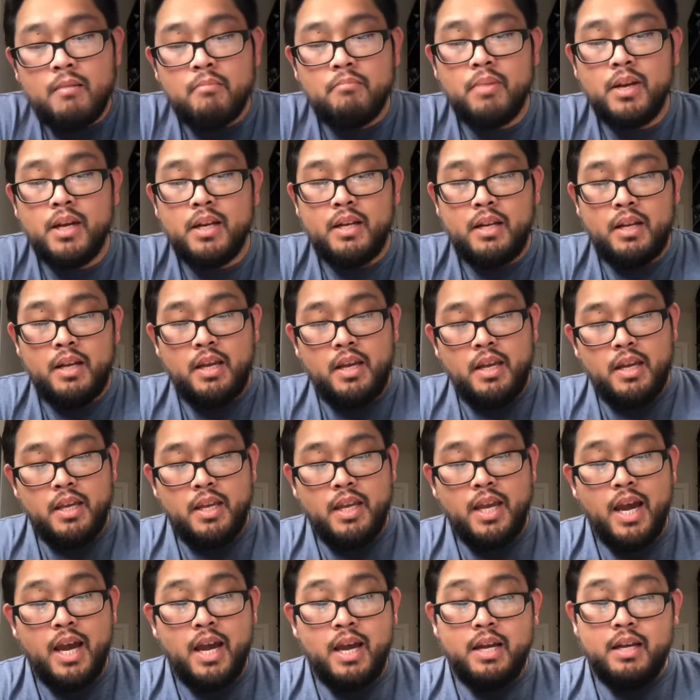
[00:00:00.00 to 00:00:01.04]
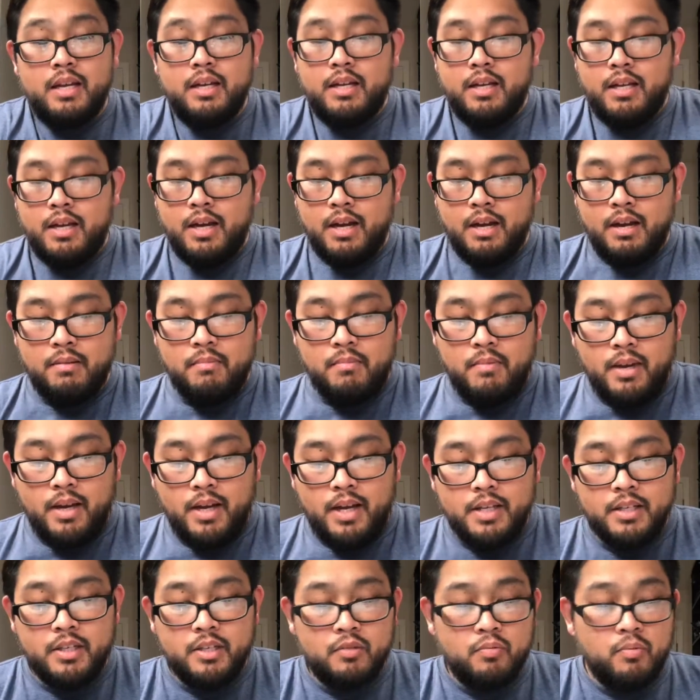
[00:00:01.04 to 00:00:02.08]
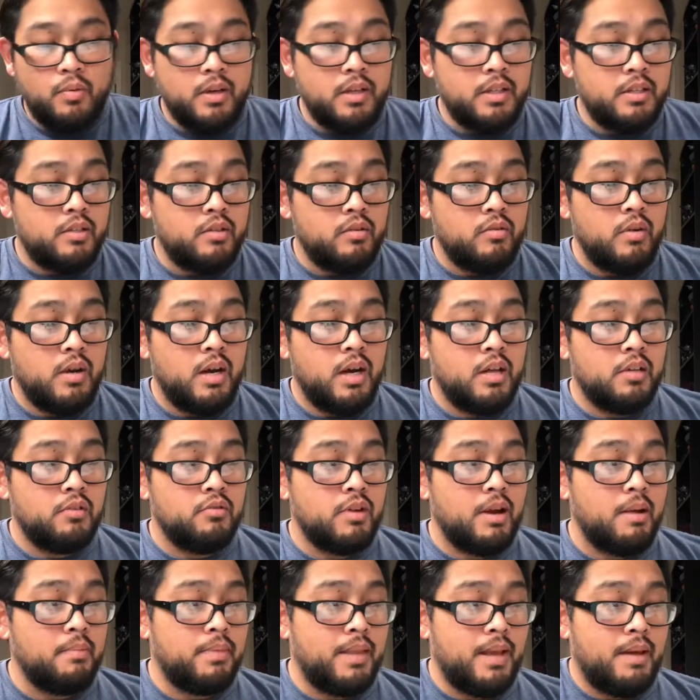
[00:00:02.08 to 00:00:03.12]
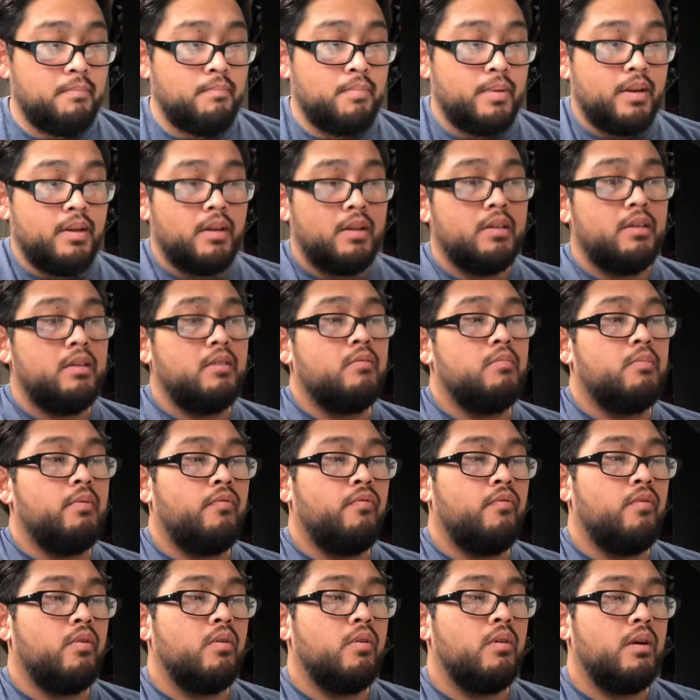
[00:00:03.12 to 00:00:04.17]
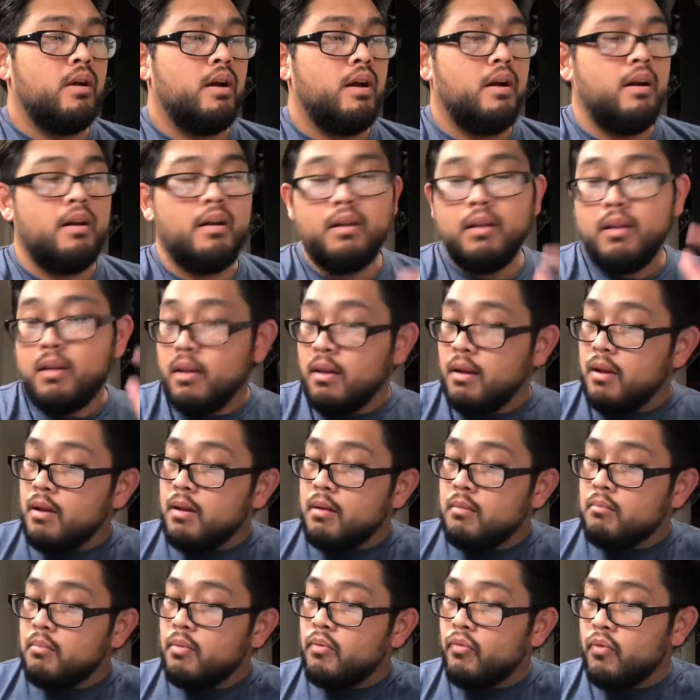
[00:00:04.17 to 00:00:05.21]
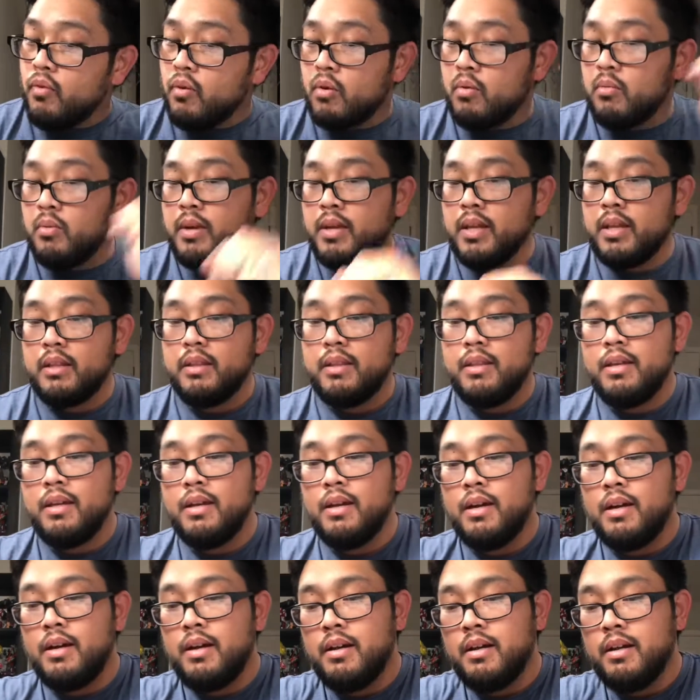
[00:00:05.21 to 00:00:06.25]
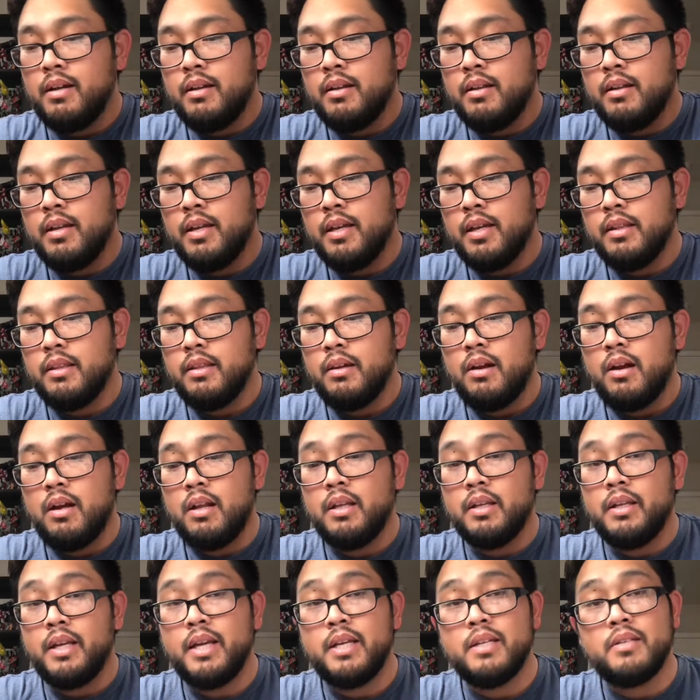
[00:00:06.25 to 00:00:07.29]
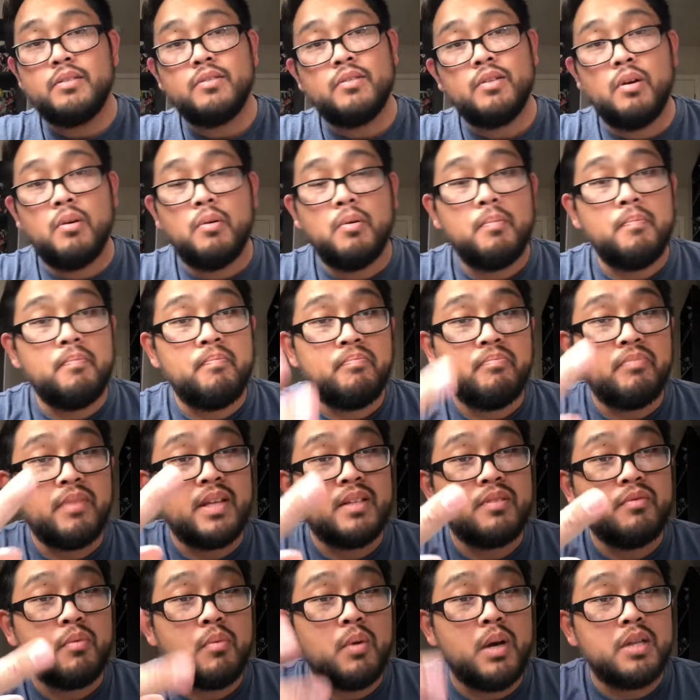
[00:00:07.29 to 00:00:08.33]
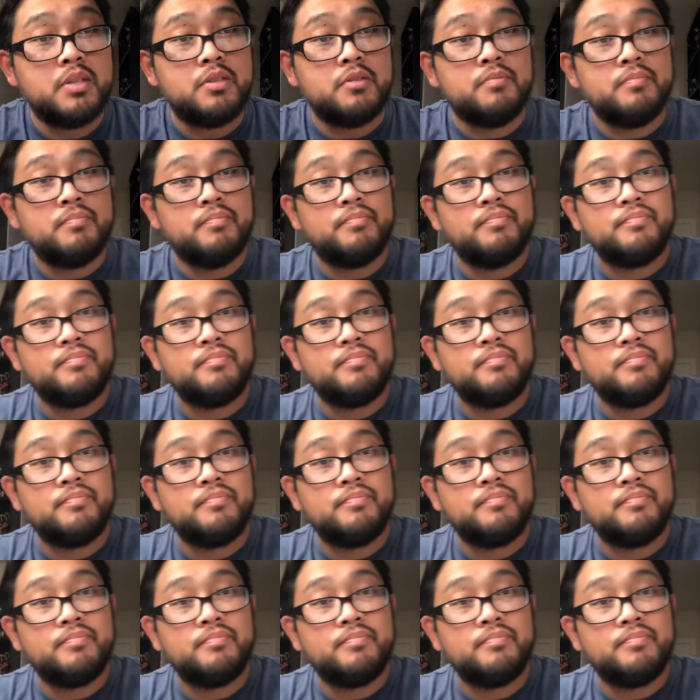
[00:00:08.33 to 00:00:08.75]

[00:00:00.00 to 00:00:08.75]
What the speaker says: But yeah, I just wanted to drop that bit on you before we hit the holidays. So thanks for watching.